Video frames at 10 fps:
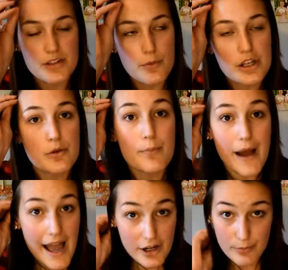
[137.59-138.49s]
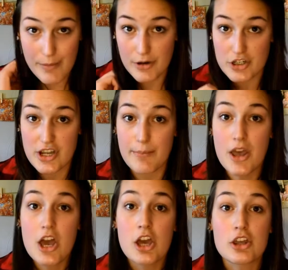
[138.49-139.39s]
So when you buy your membership,
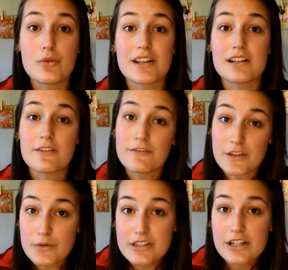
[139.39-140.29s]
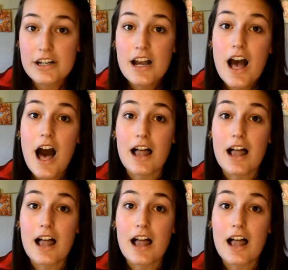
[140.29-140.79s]
you get a diffuser,